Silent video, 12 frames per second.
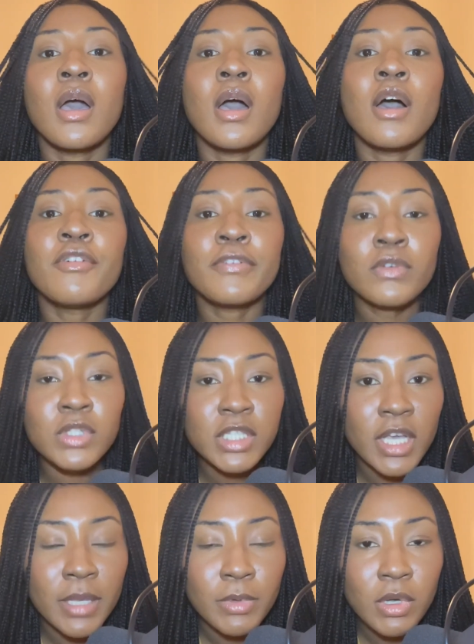a
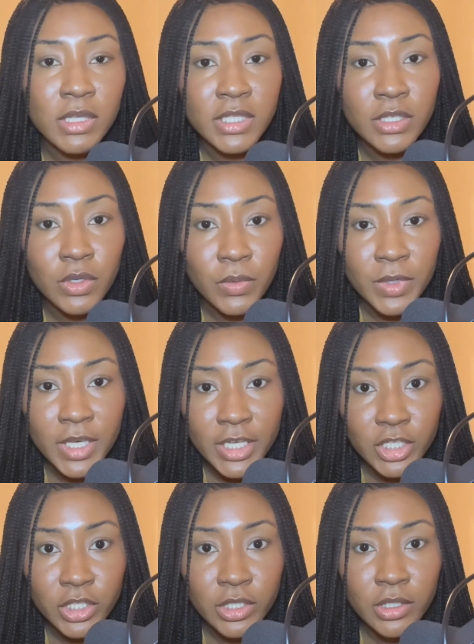full-time content
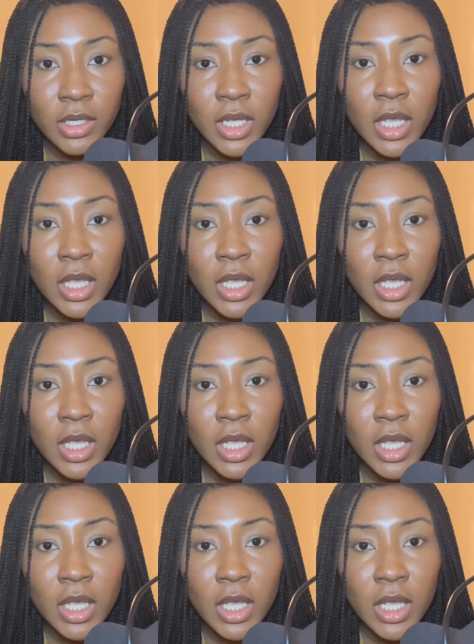creator,